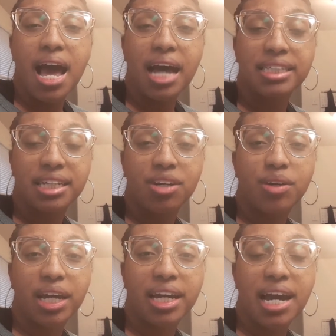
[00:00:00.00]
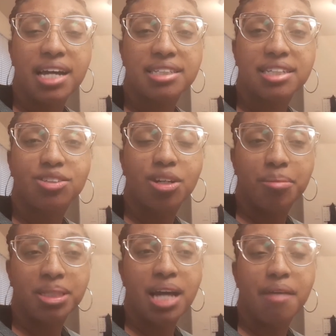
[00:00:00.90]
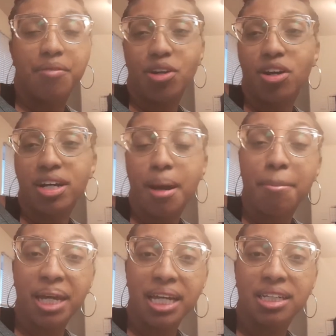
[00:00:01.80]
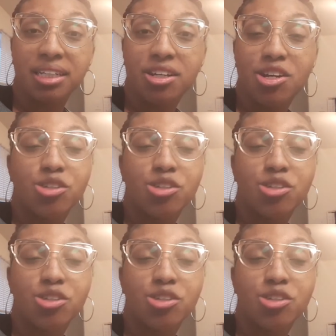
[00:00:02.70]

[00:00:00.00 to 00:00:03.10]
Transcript: I said, "Okay, guys, it's going to be time for y'all to come in